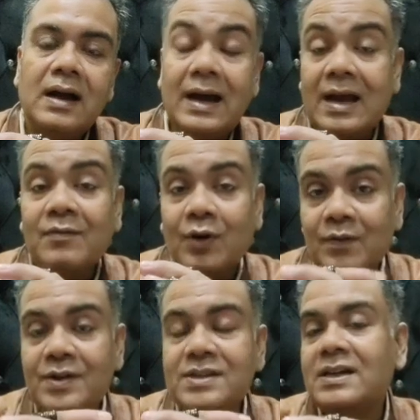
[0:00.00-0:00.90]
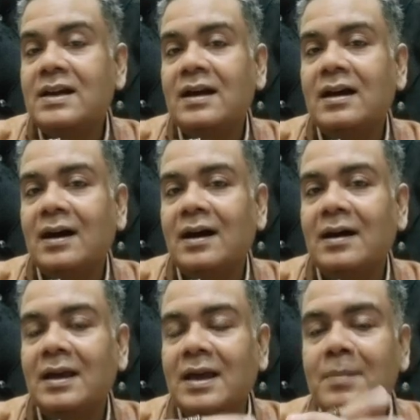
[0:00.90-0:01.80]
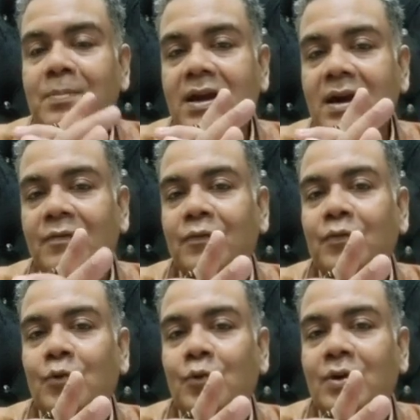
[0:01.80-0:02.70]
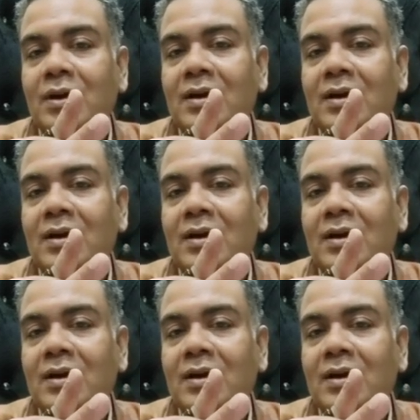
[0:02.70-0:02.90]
i have always said uh, give me a food